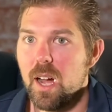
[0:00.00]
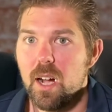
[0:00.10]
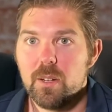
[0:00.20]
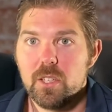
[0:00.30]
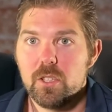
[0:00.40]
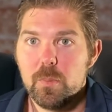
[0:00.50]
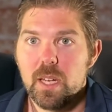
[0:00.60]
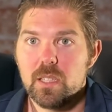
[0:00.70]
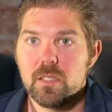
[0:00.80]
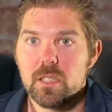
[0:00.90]
I'll get you
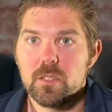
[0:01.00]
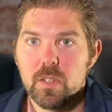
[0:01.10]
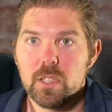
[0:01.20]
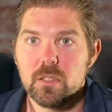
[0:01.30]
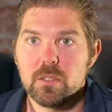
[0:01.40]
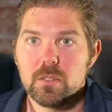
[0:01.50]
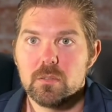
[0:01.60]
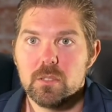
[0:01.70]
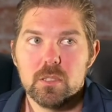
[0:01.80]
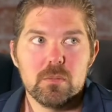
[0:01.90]
making six figures,
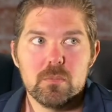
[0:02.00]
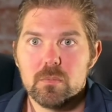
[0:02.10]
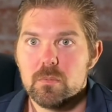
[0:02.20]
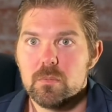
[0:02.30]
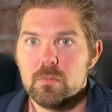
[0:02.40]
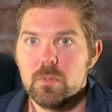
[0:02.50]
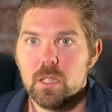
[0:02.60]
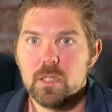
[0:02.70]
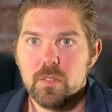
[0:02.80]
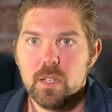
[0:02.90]
you know,
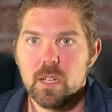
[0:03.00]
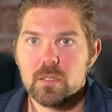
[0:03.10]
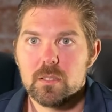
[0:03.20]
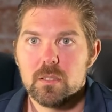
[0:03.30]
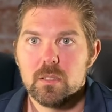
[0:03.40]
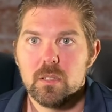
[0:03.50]
really fast.